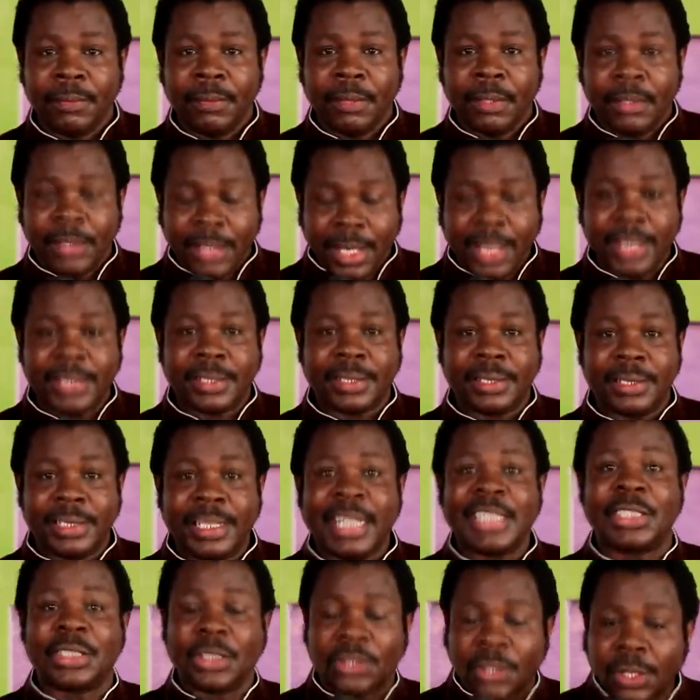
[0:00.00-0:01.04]
Yes, it
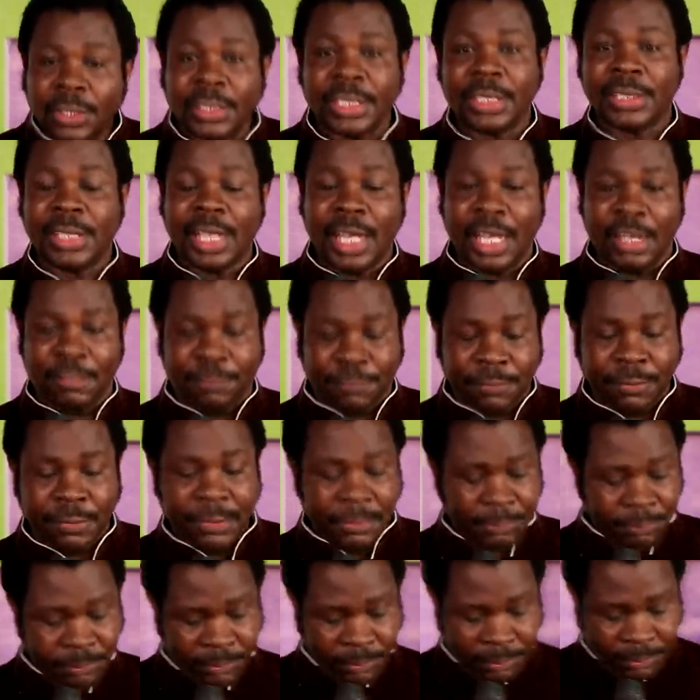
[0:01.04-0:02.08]
has cost us life.
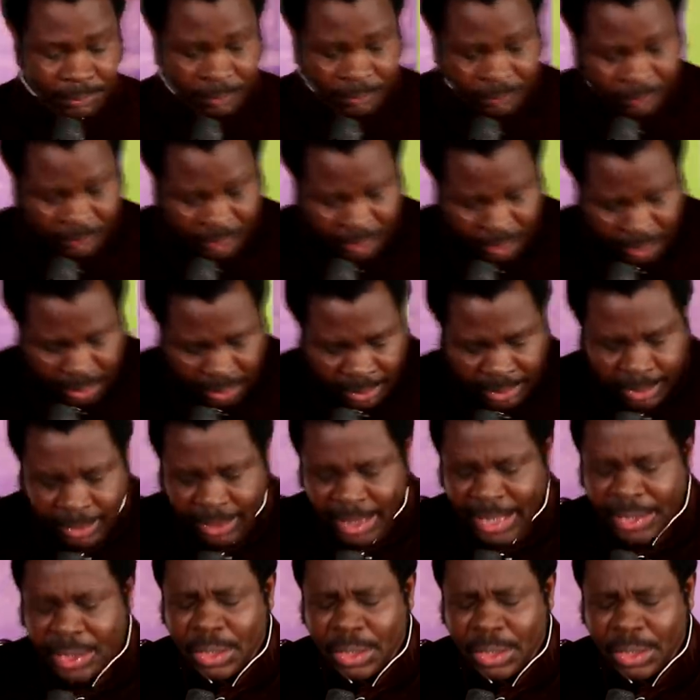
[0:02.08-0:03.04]
This